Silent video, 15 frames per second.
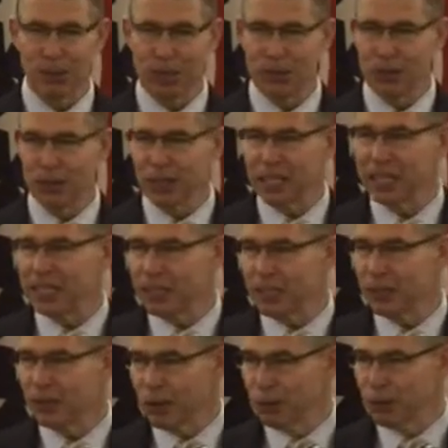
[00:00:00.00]
Wild Turkey
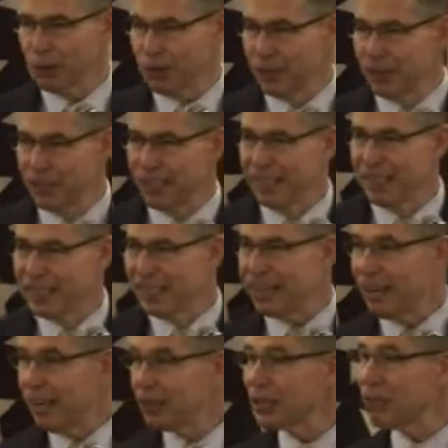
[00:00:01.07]
Ted Crozier.
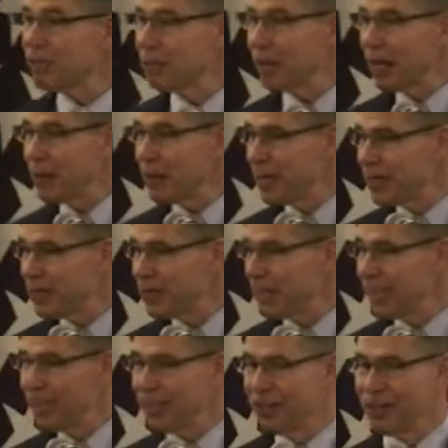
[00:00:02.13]
I'll give it my best
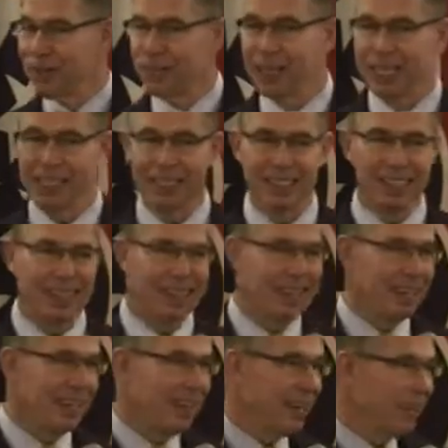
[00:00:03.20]
shot here in a minute.
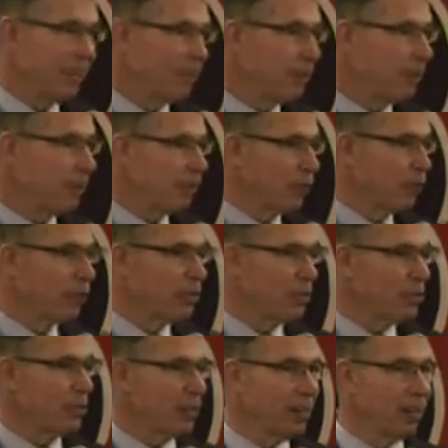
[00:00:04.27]
But
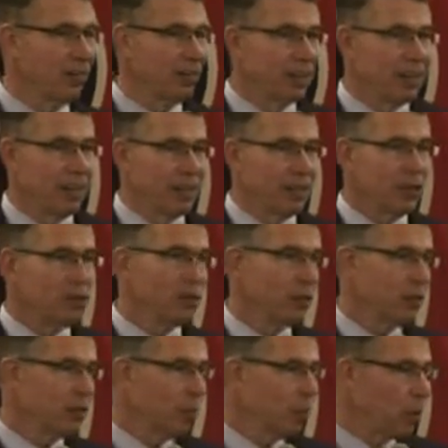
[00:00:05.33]
first, you
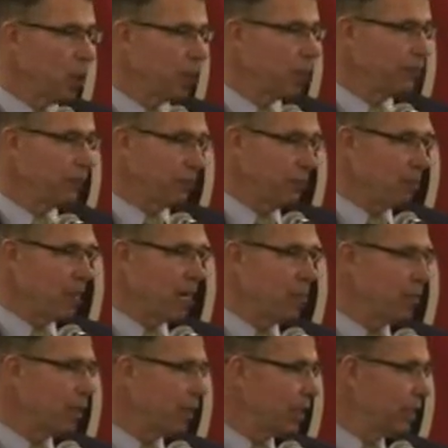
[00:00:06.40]
just applauded for me,
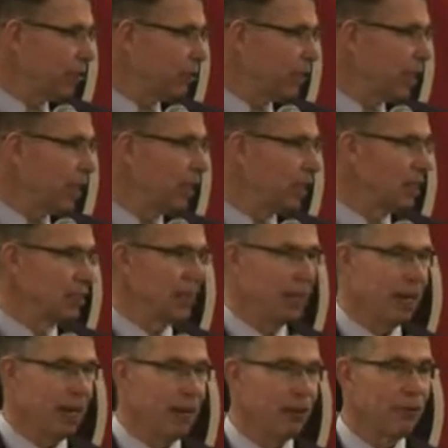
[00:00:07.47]
but in
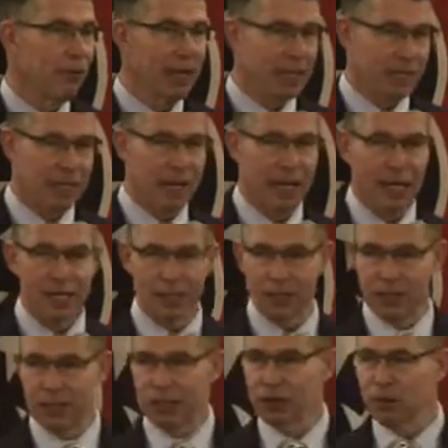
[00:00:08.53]
reality, I recognize
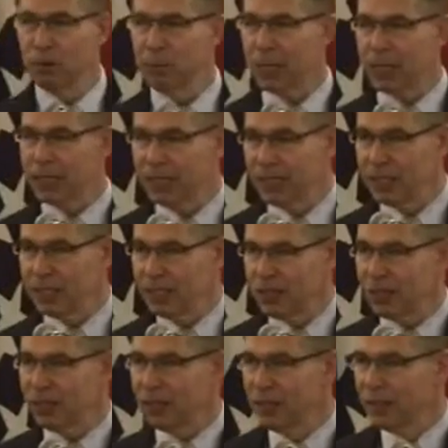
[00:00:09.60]
in a group like
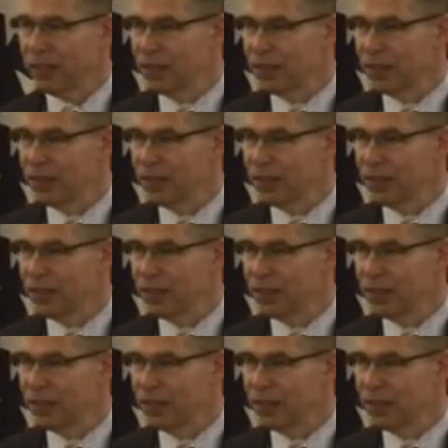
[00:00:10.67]
this,